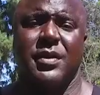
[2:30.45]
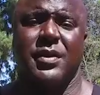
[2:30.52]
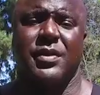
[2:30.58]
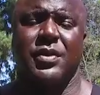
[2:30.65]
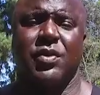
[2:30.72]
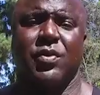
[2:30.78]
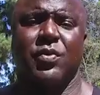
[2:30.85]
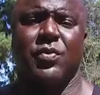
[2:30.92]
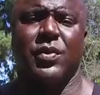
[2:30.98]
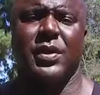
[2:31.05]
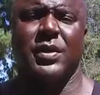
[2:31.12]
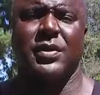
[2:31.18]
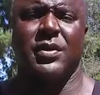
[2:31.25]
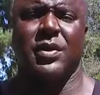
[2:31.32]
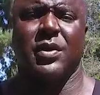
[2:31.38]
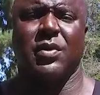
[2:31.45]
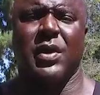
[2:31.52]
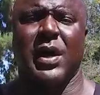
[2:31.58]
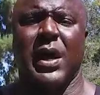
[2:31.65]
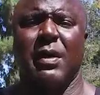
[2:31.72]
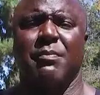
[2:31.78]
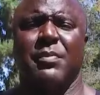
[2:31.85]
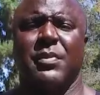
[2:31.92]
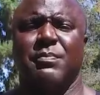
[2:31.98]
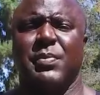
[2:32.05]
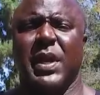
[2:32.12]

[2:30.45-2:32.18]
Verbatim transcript: So you know, I'm